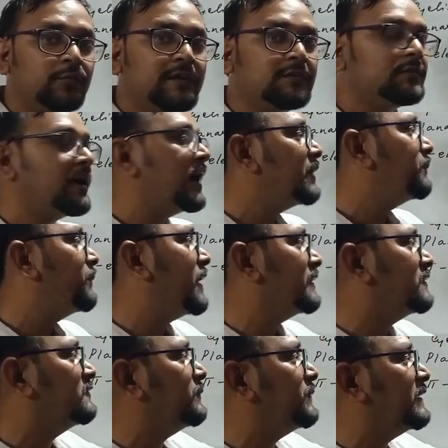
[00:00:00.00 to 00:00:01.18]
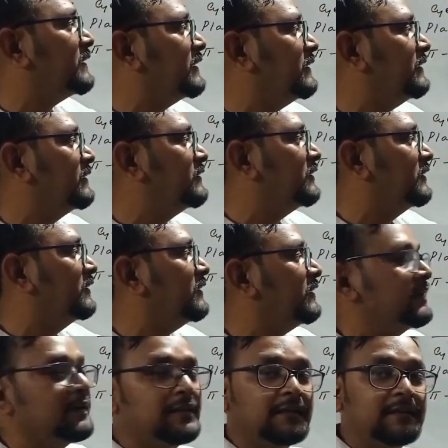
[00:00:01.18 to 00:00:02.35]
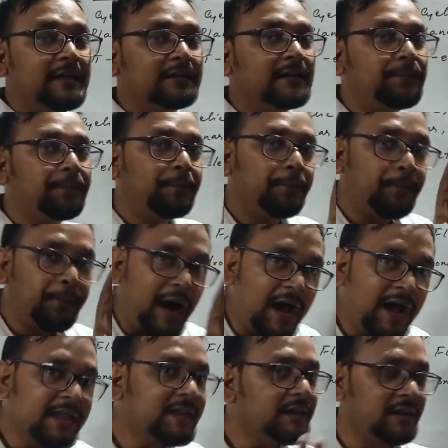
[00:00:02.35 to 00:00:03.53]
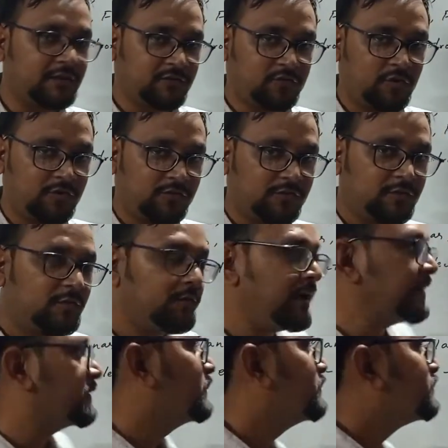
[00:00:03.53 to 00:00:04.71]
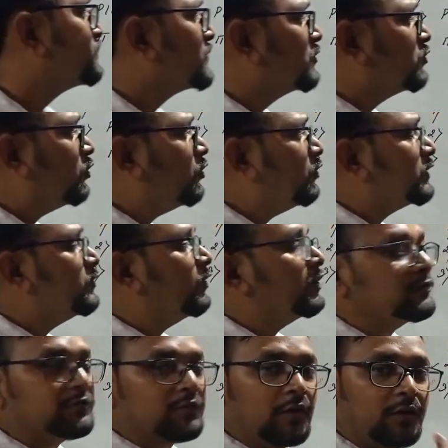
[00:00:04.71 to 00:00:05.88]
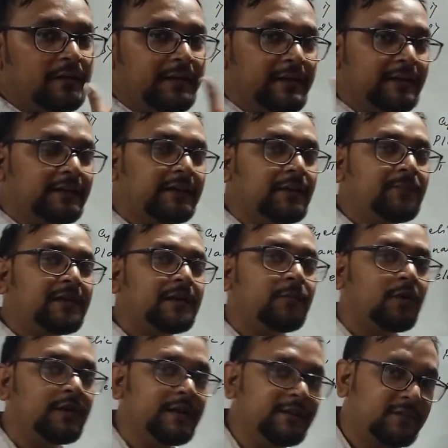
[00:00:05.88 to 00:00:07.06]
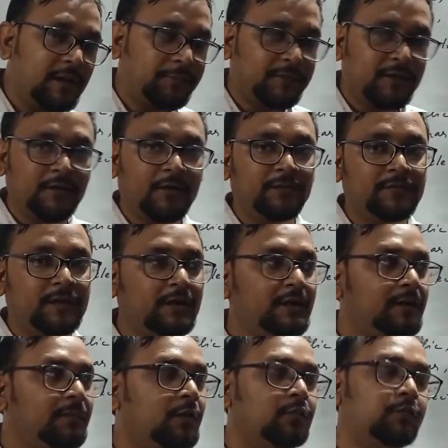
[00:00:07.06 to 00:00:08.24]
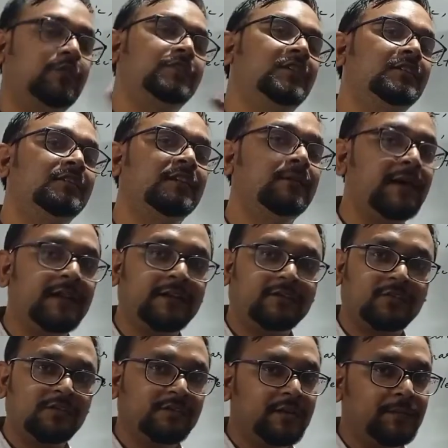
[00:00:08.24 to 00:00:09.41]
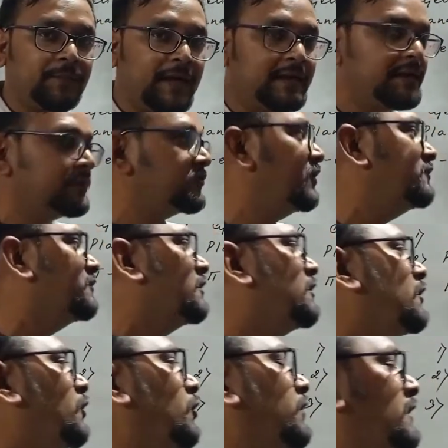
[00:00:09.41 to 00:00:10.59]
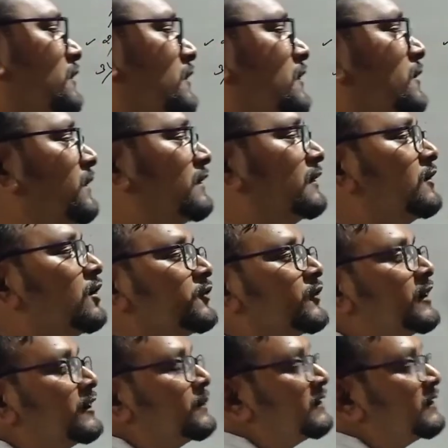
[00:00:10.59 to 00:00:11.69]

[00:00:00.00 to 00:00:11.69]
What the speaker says: which are participating here, they are the pi electrons, right? So you also already in the chemical bonding chapter you have learned about which are sigma electrons and pi electrons. Okay, but then also let